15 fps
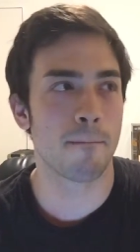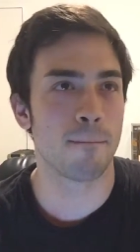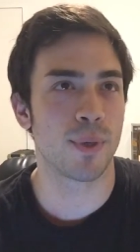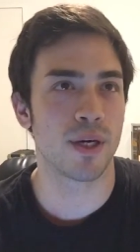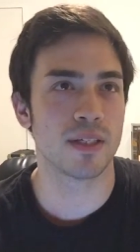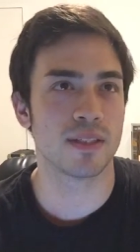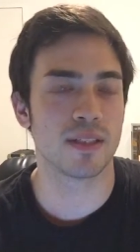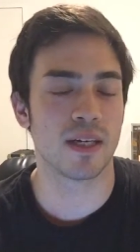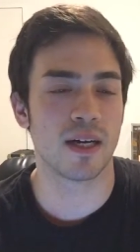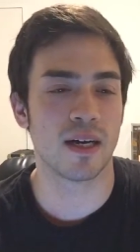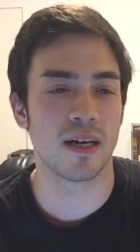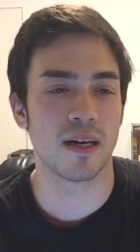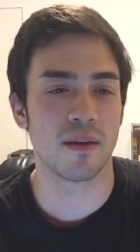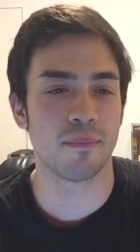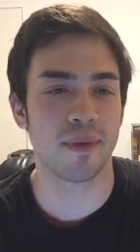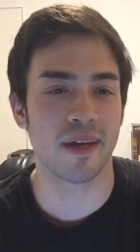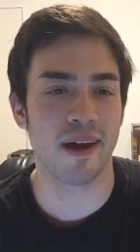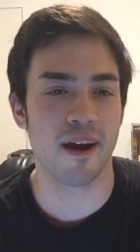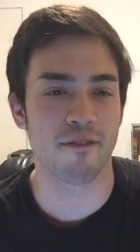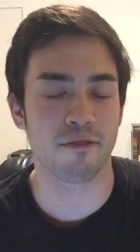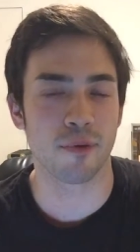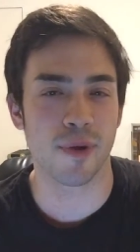But uh, be
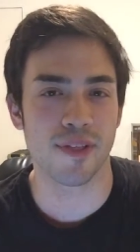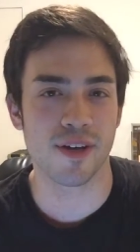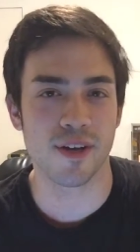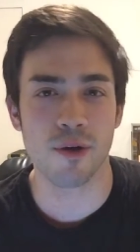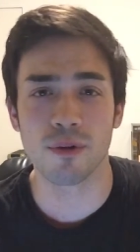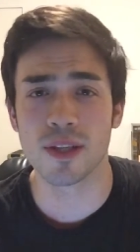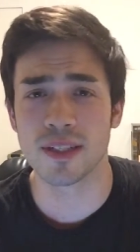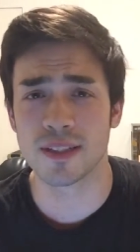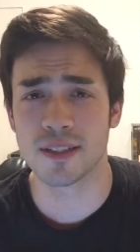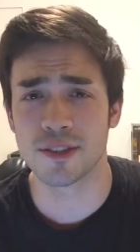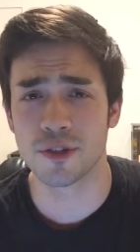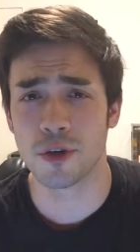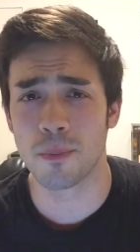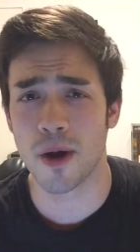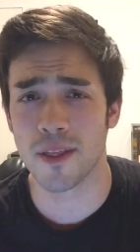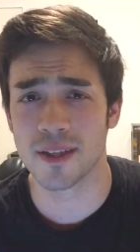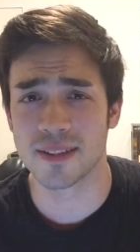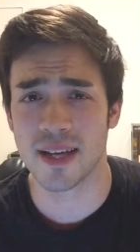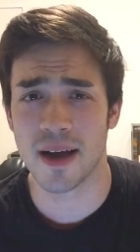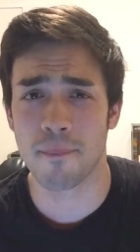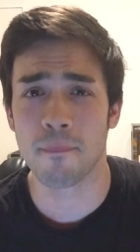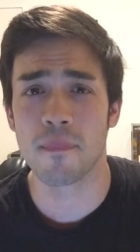careful with it. Don't listen to him all the
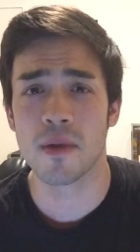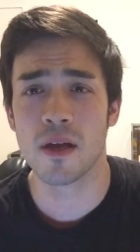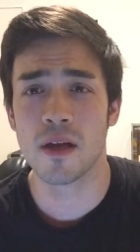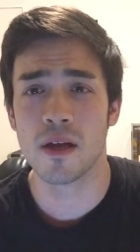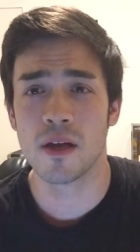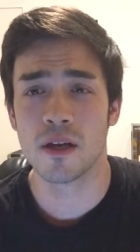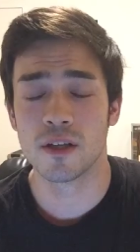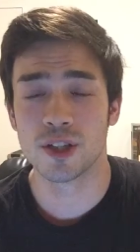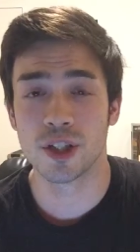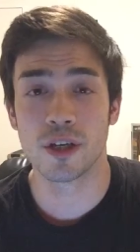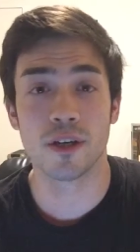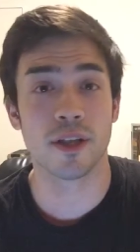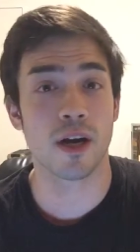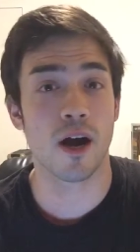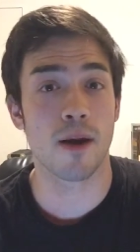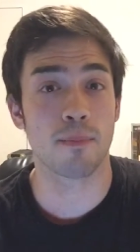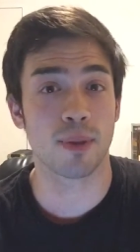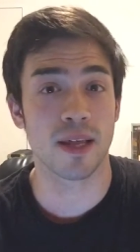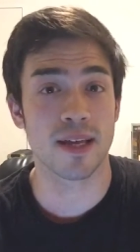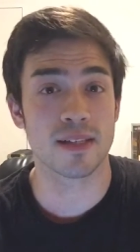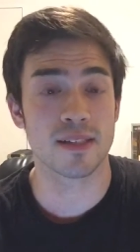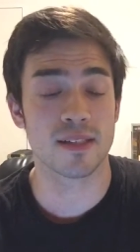time. Sure, there are
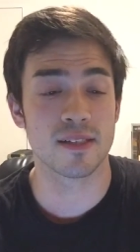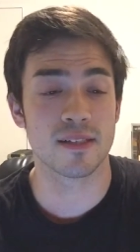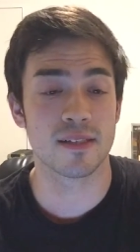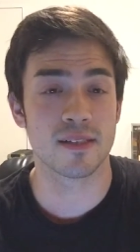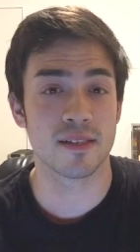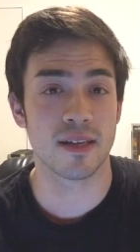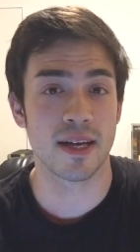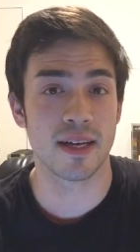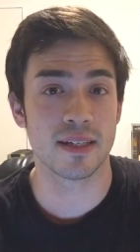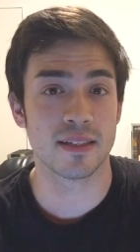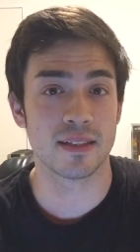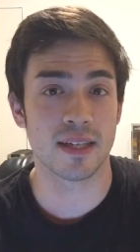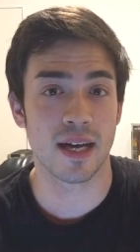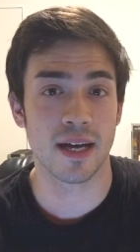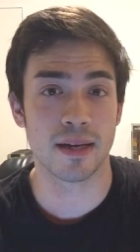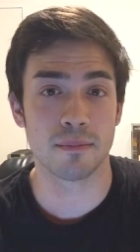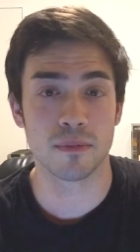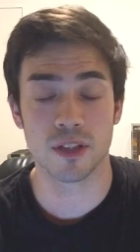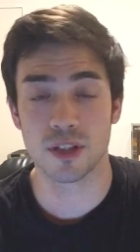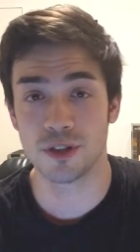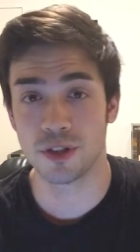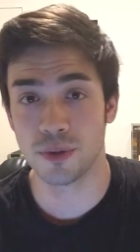places and
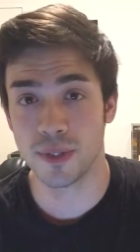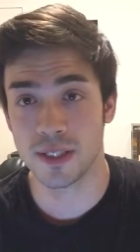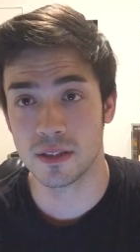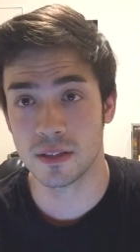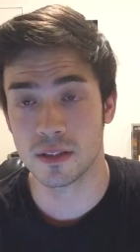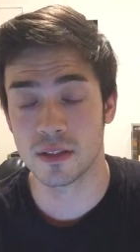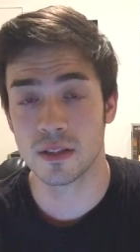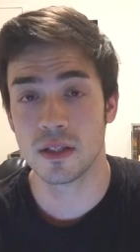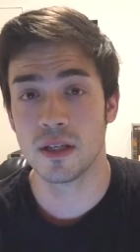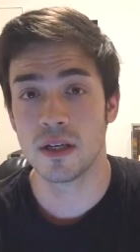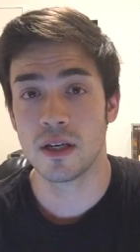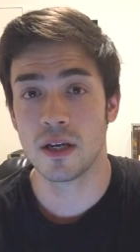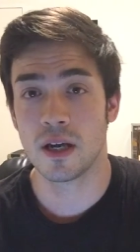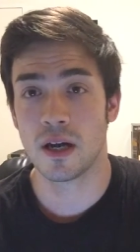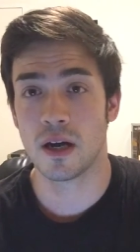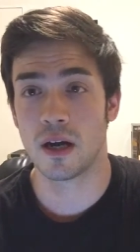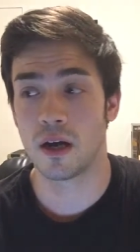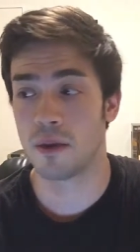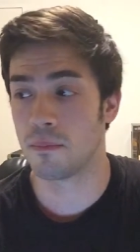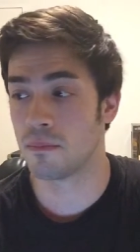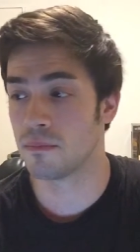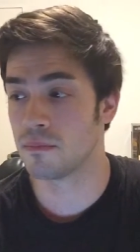times to do it.
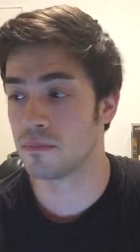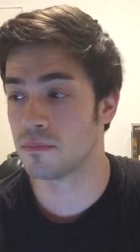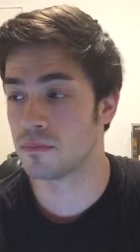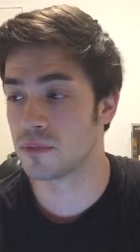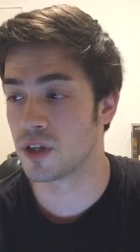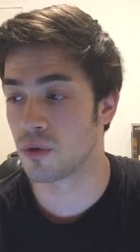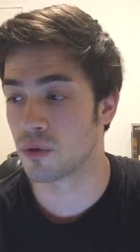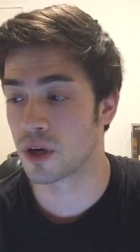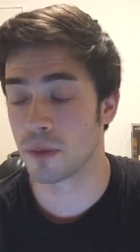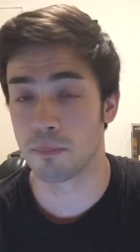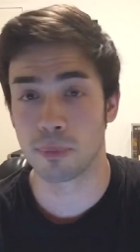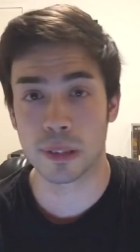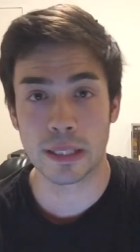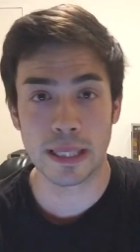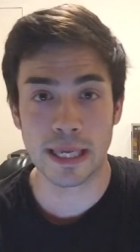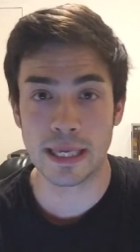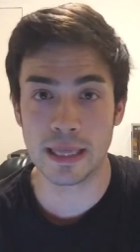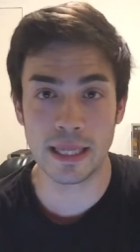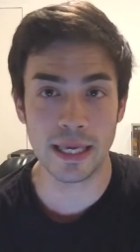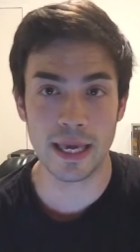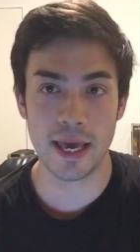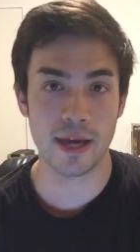Um, don't
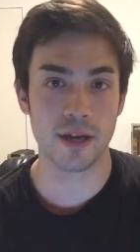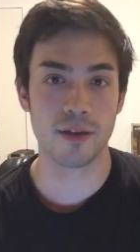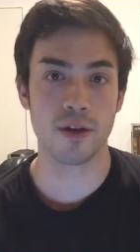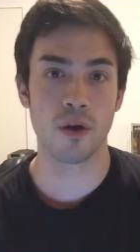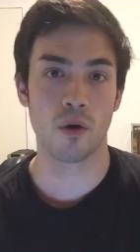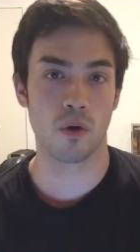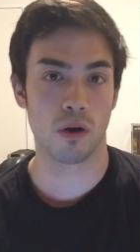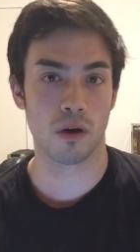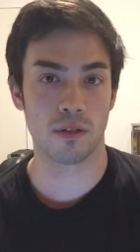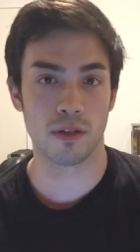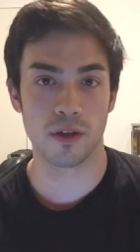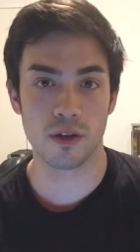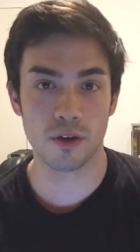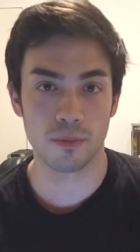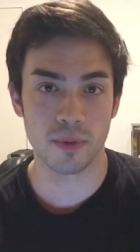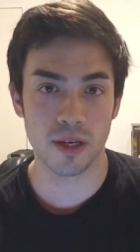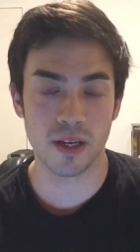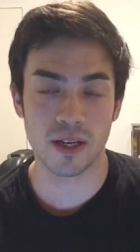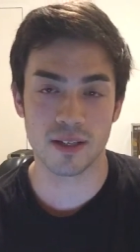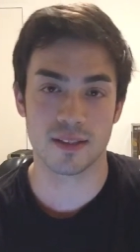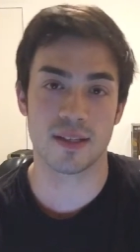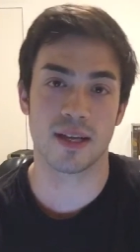completely ignore the newbie
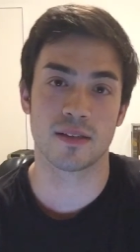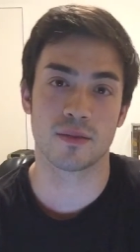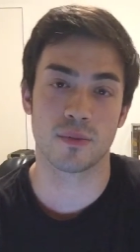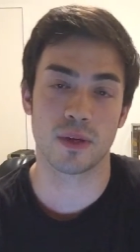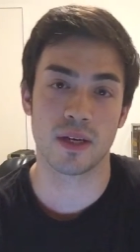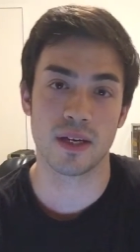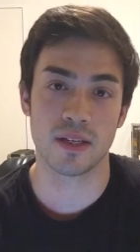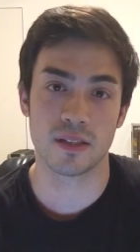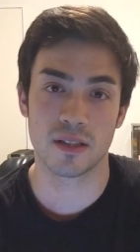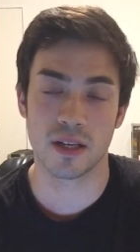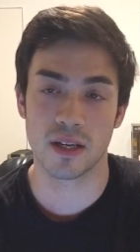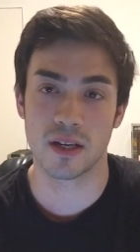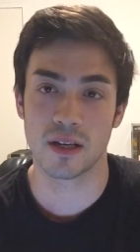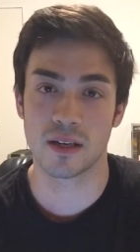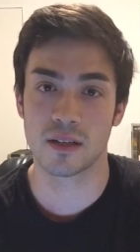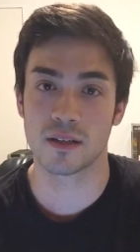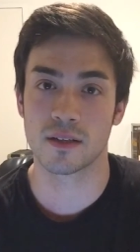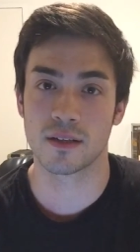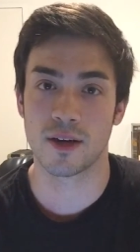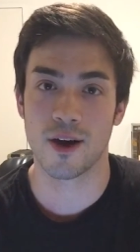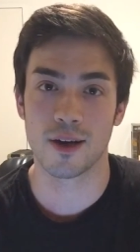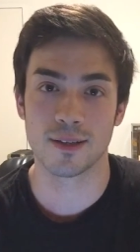because that's when he's gonna
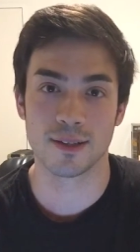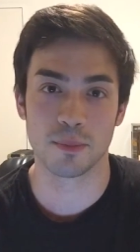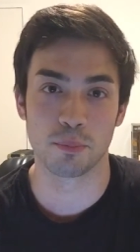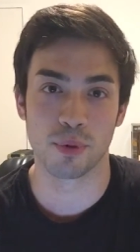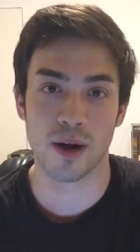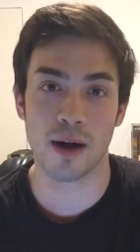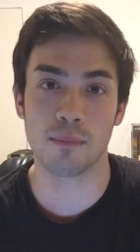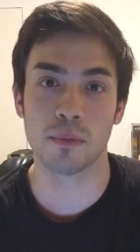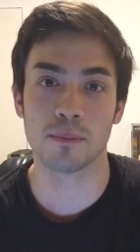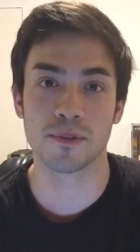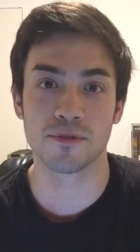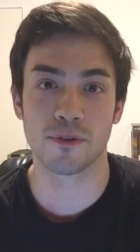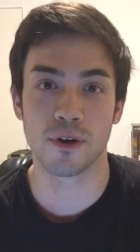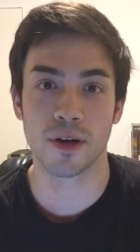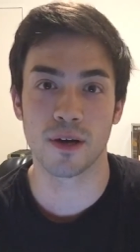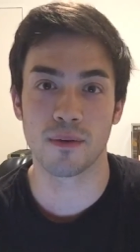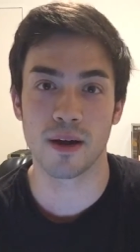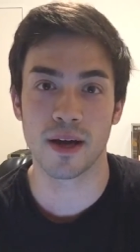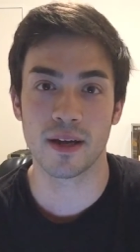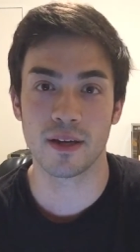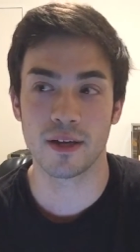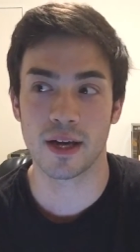cause some problems for you, right?